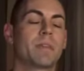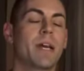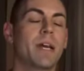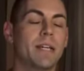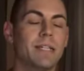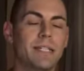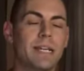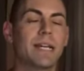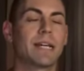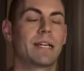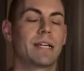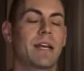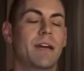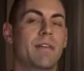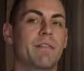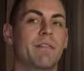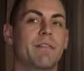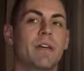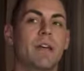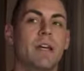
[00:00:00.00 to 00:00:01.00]

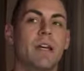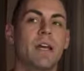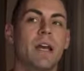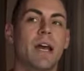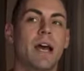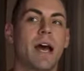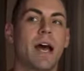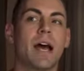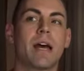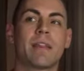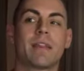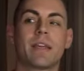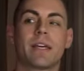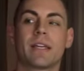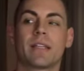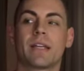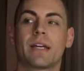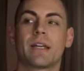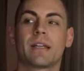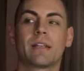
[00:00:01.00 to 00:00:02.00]
addictive. I think
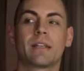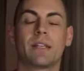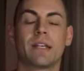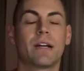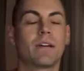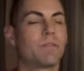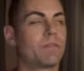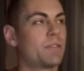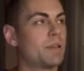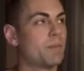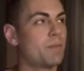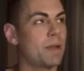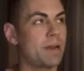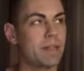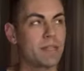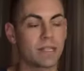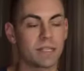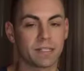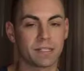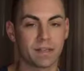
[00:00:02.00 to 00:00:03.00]
that somebody
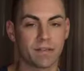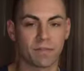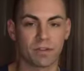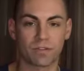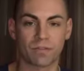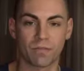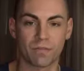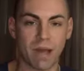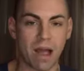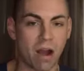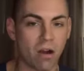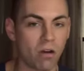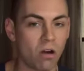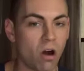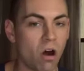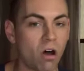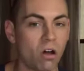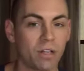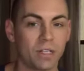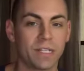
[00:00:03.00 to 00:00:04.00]
that suffers from
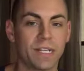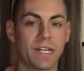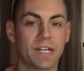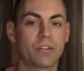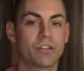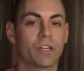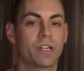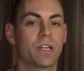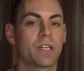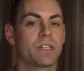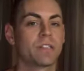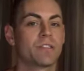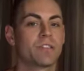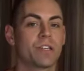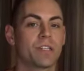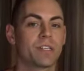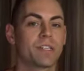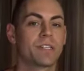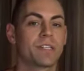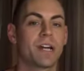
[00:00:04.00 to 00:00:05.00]
alcohol addiction is
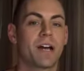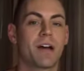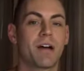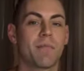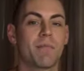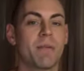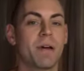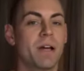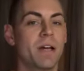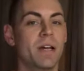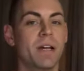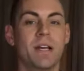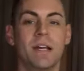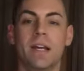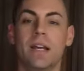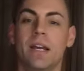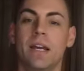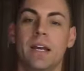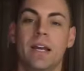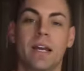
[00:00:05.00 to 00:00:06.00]
just
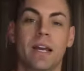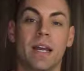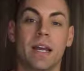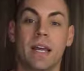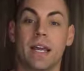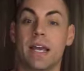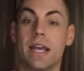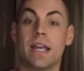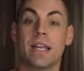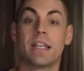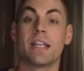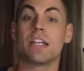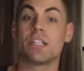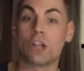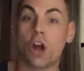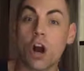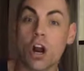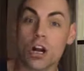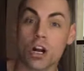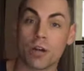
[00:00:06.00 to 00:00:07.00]
it's
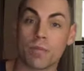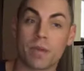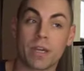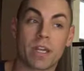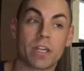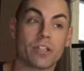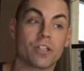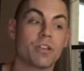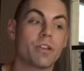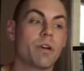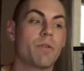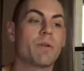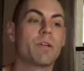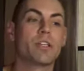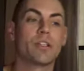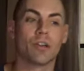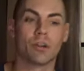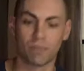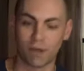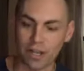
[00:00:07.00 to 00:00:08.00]
harder because you go
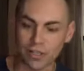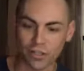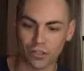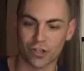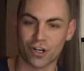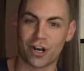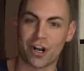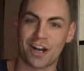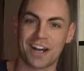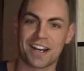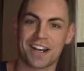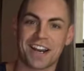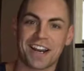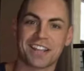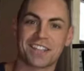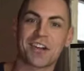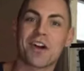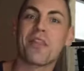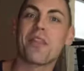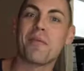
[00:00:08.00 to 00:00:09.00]
into a restaurant and
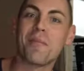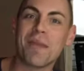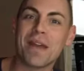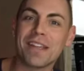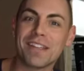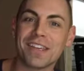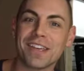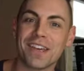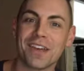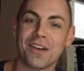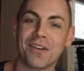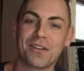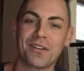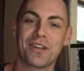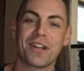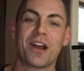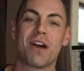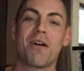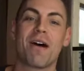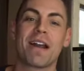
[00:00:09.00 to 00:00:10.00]
it's on the menu.
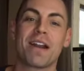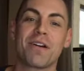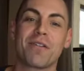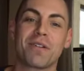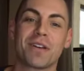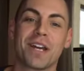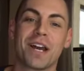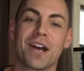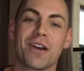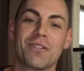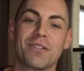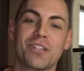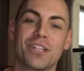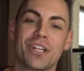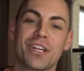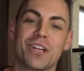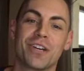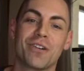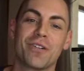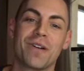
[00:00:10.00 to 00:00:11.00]
I don't go
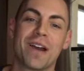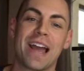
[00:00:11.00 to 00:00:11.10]
to